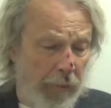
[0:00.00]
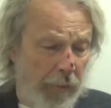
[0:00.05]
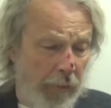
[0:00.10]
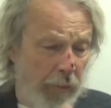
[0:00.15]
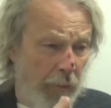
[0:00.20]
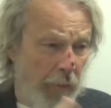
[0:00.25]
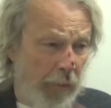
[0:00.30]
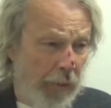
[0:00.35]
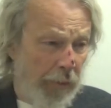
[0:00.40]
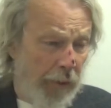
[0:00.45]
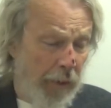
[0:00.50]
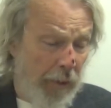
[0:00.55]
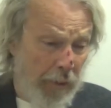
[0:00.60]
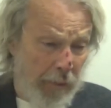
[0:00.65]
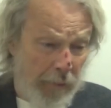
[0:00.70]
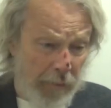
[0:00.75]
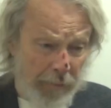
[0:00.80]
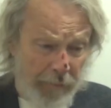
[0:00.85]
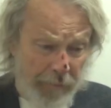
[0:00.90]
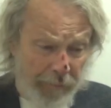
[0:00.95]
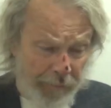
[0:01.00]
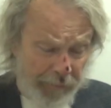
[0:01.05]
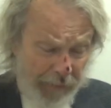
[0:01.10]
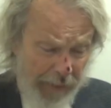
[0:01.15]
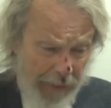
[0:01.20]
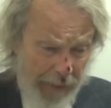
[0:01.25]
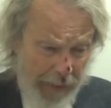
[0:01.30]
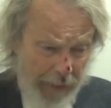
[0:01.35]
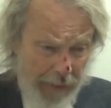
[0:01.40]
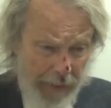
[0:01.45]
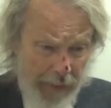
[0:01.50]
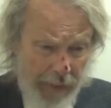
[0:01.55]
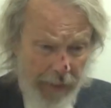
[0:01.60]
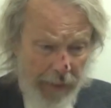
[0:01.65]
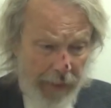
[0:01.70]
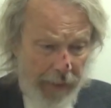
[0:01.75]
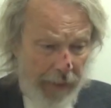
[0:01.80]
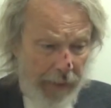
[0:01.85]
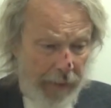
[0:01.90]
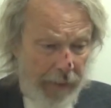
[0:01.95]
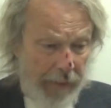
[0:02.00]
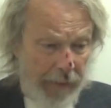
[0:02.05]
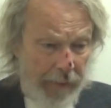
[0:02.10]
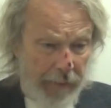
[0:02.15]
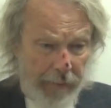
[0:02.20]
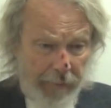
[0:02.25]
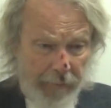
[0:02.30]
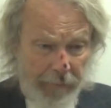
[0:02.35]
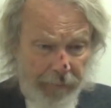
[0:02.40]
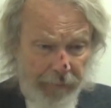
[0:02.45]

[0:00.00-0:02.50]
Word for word: towards home, and